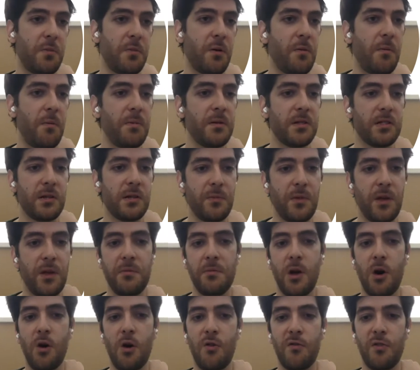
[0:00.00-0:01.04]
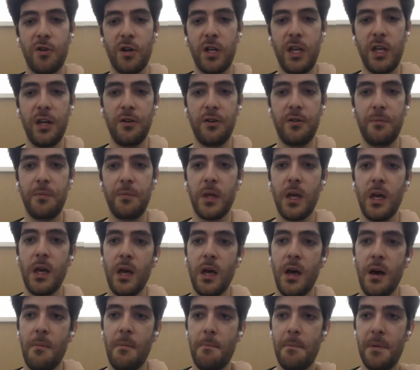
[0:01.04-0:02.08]
and it's probably something over
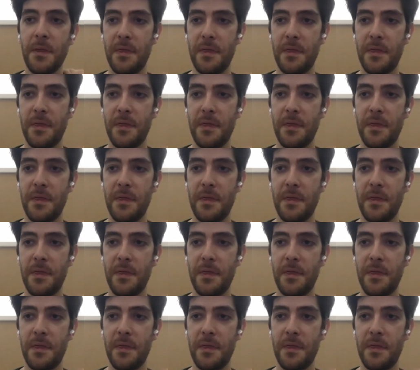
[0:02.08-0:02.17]
here.